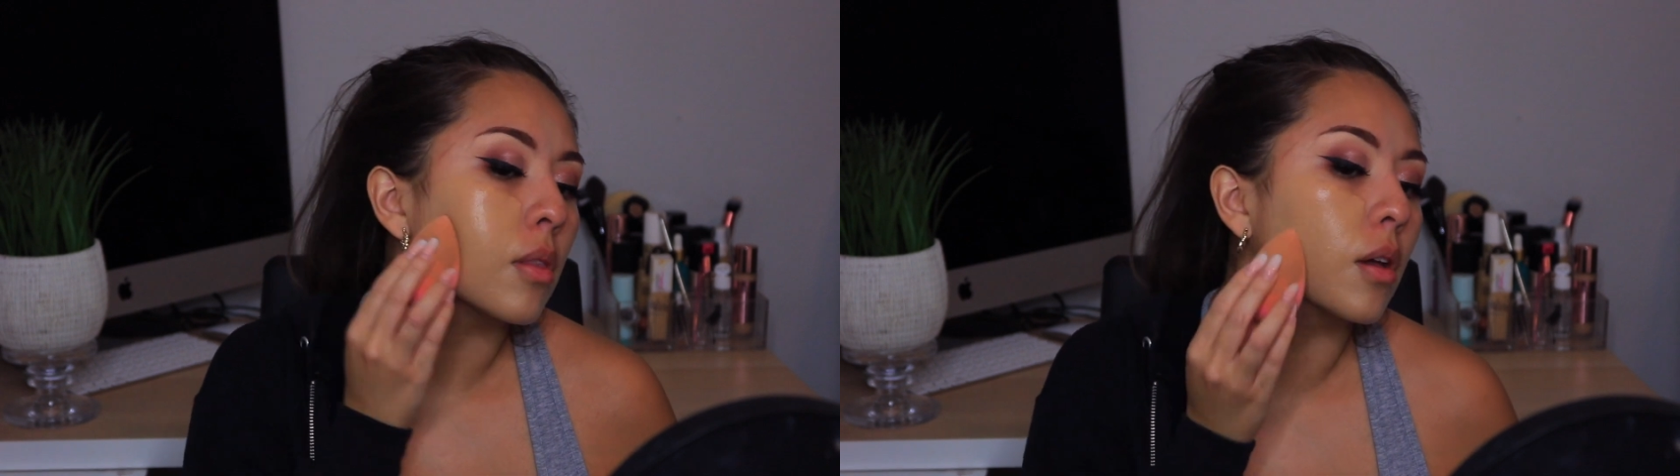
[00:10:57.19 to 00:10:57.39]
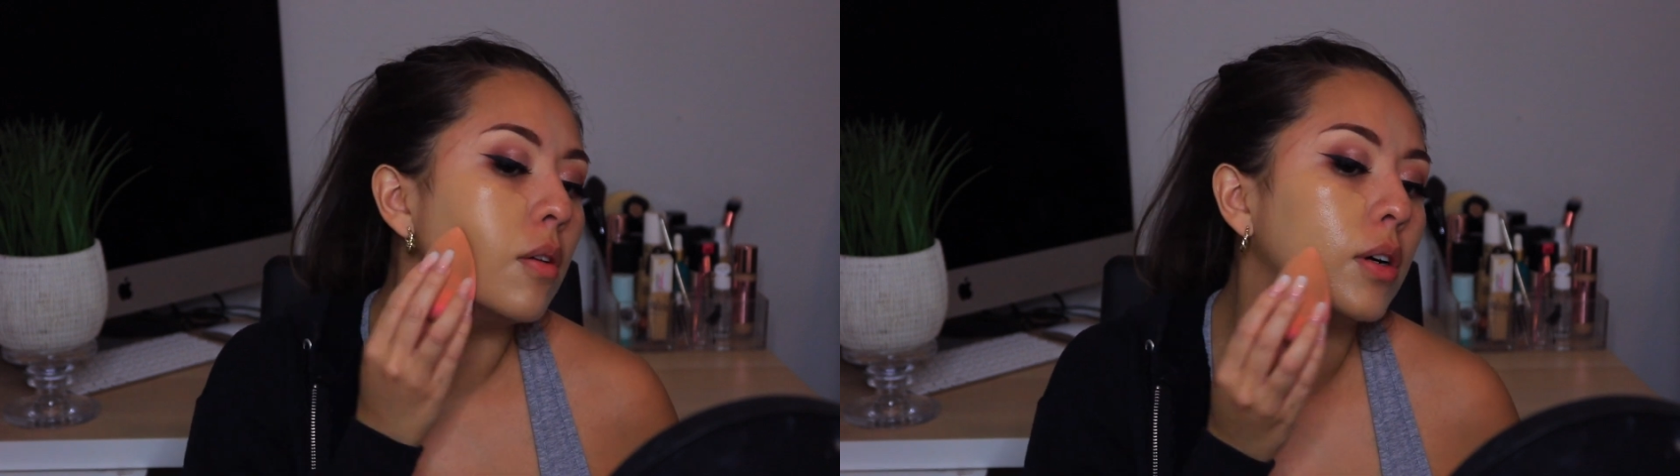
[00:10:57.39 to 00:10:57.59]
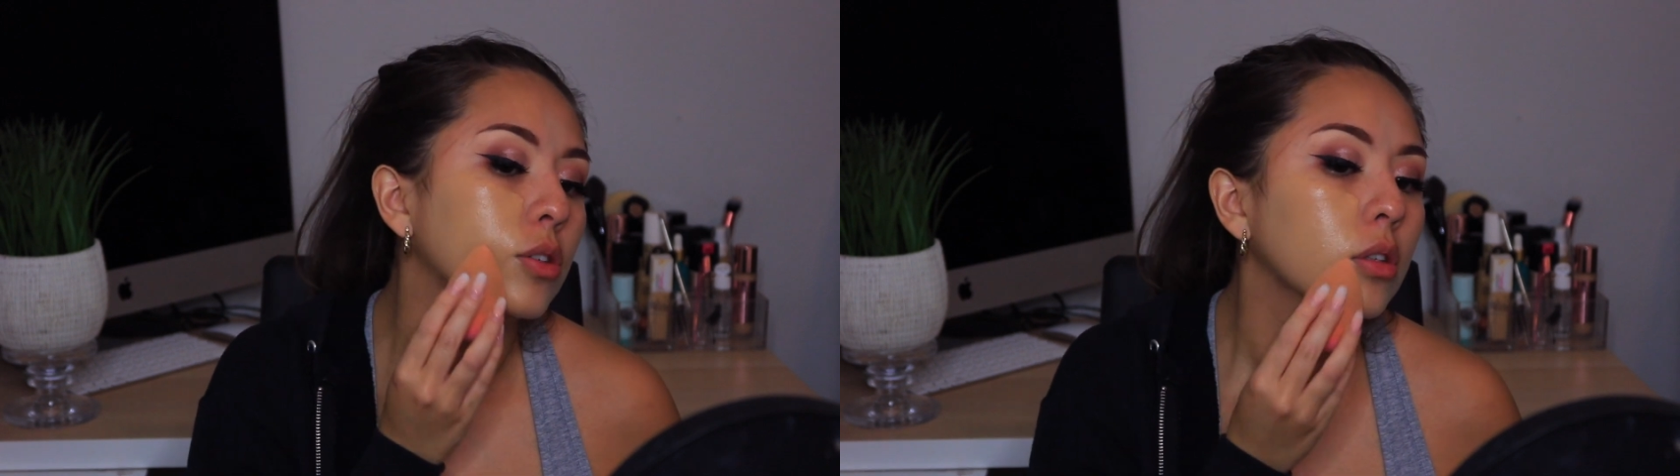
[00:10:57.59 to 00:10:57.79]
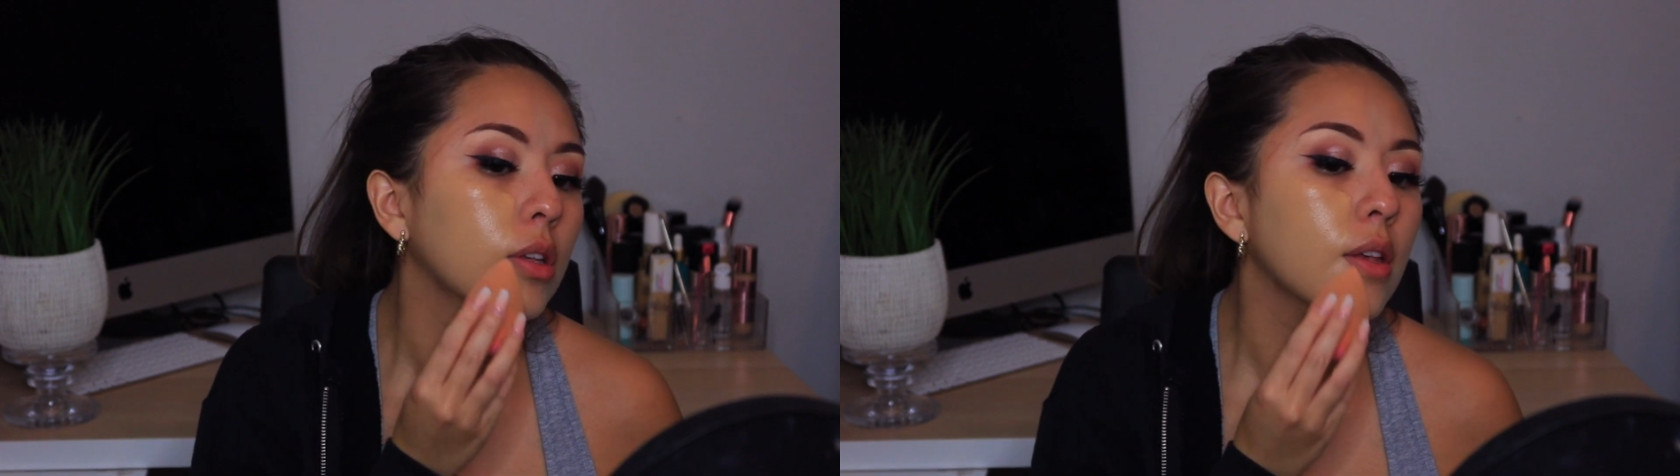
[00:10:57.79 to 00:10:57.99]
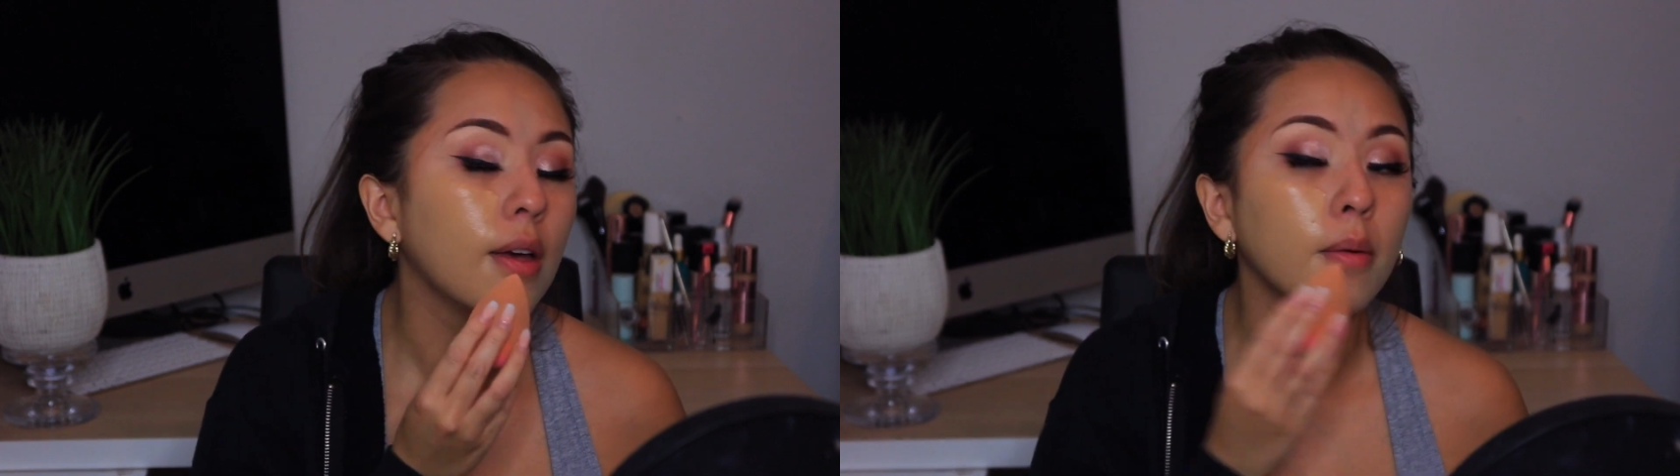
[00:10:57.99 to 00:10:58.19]

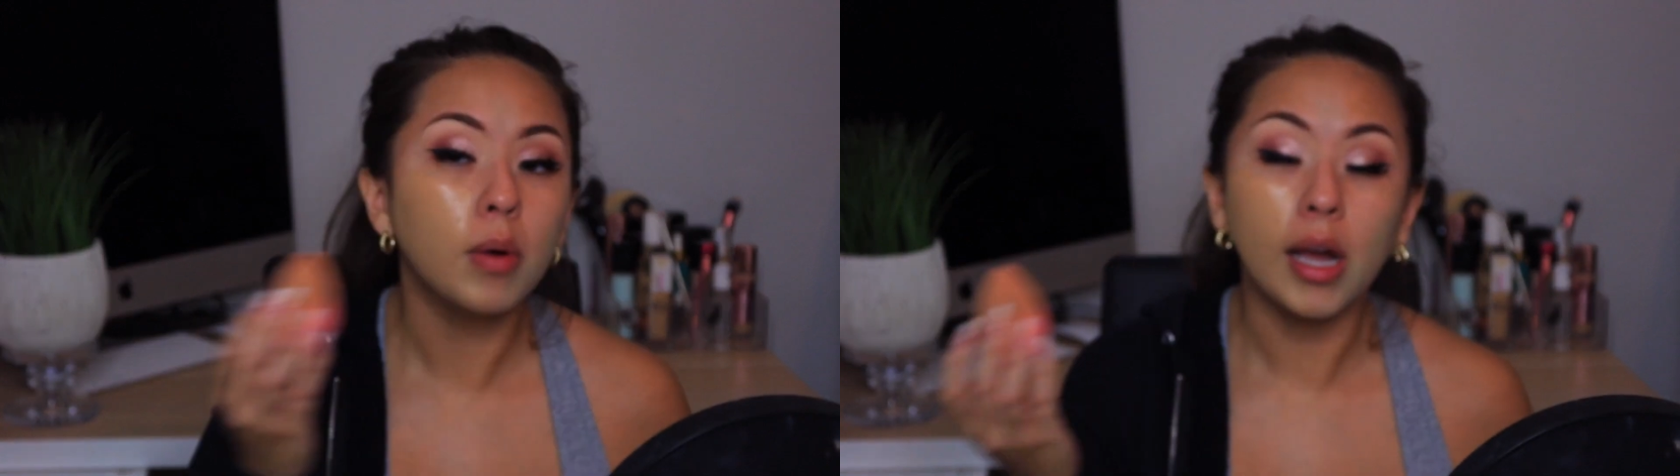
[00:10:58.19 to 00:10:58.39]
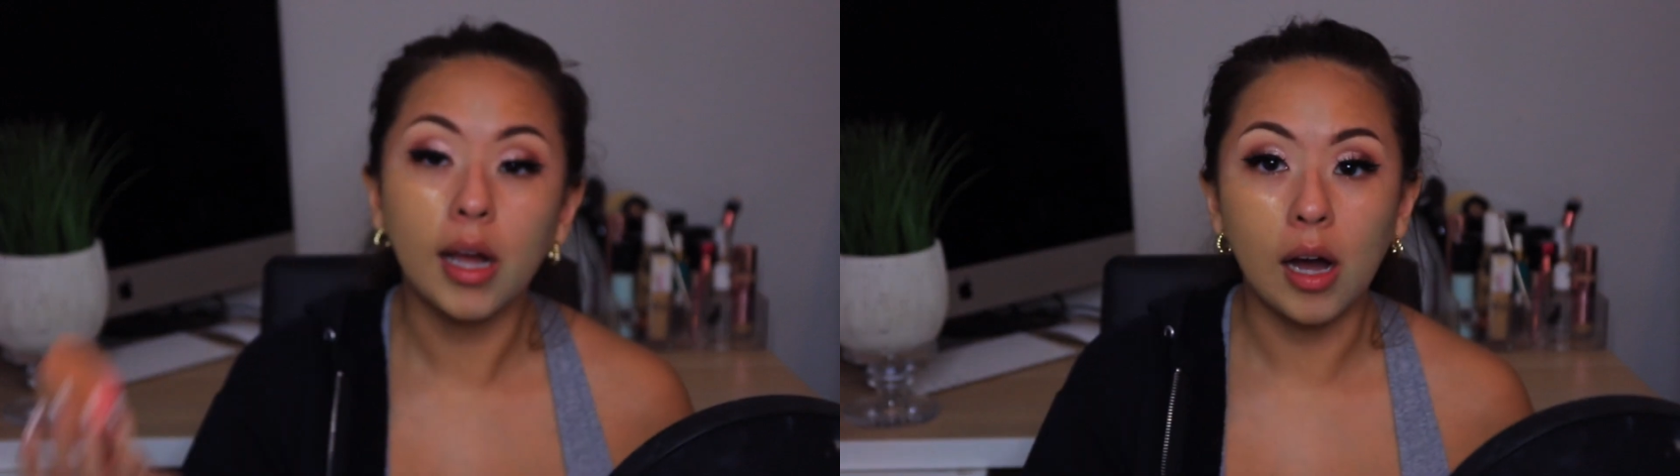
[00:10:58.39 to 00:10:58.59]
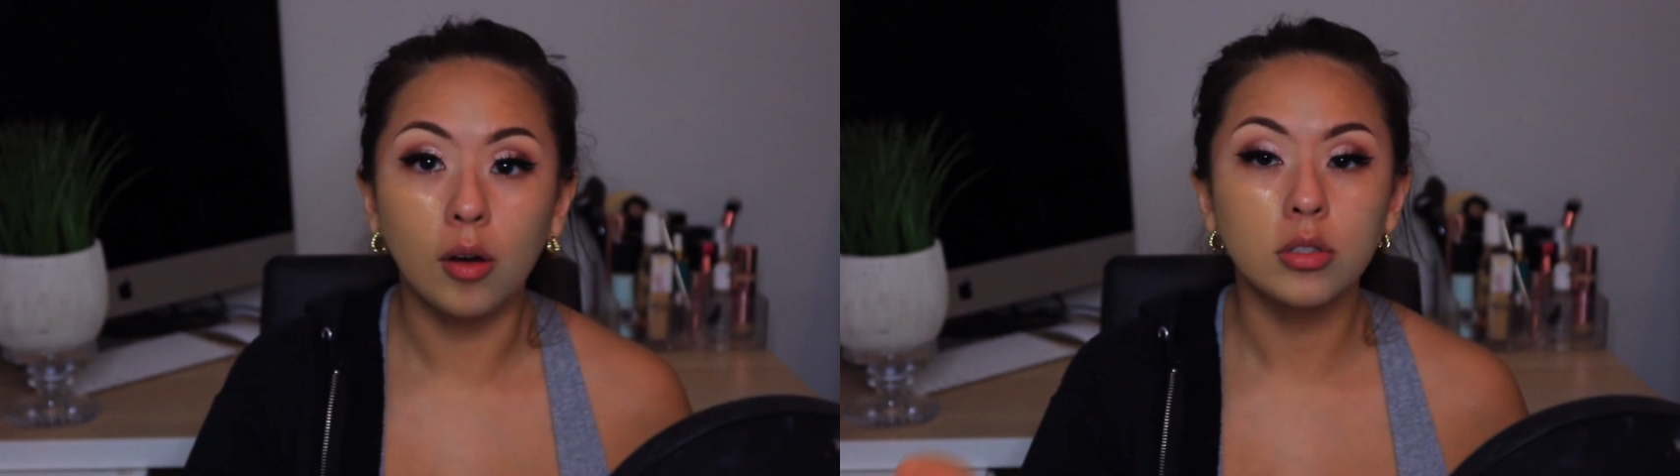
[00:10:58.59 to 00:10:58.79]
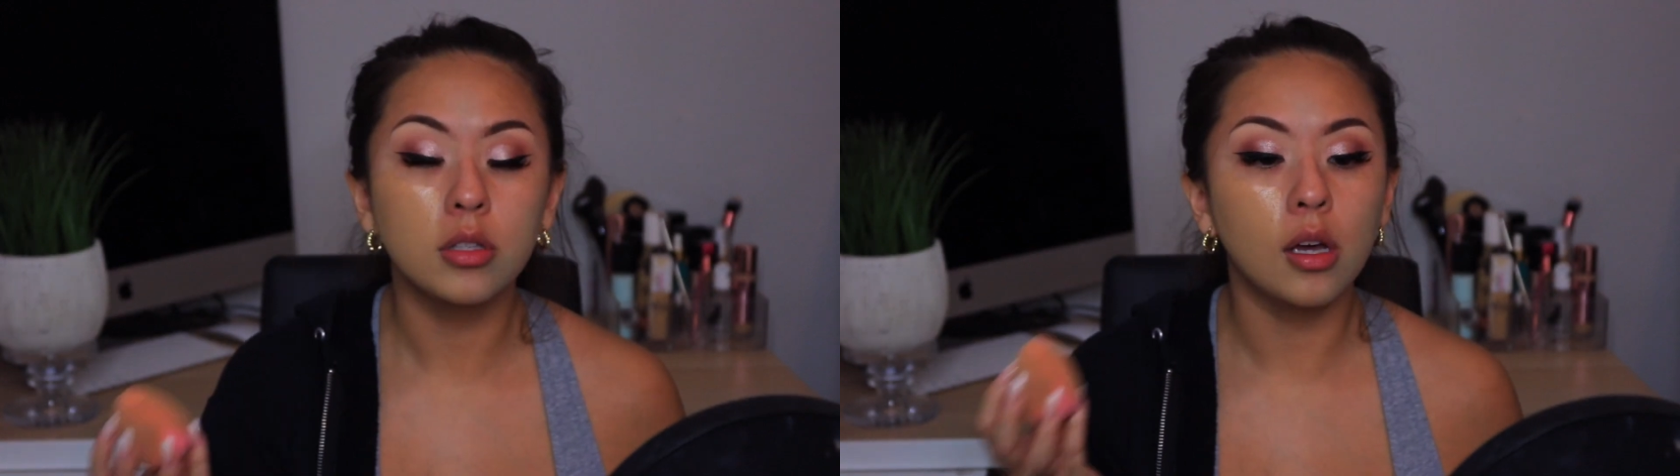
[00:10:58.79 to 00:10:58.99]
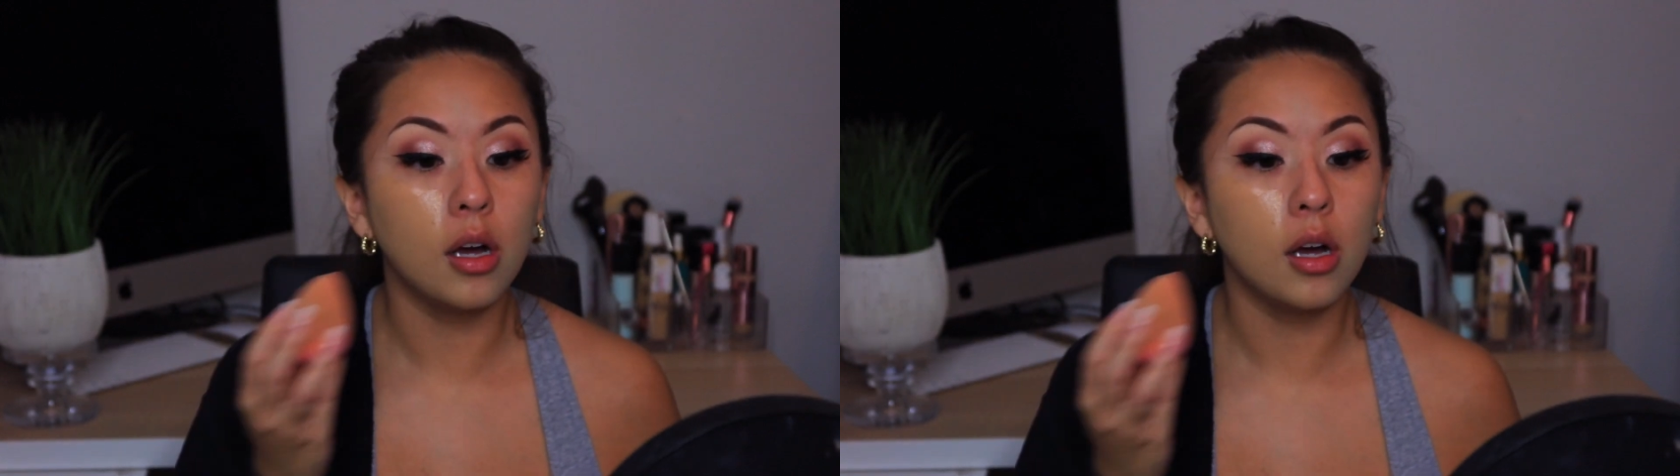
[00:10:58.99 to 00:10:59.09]
eventually like buy a house.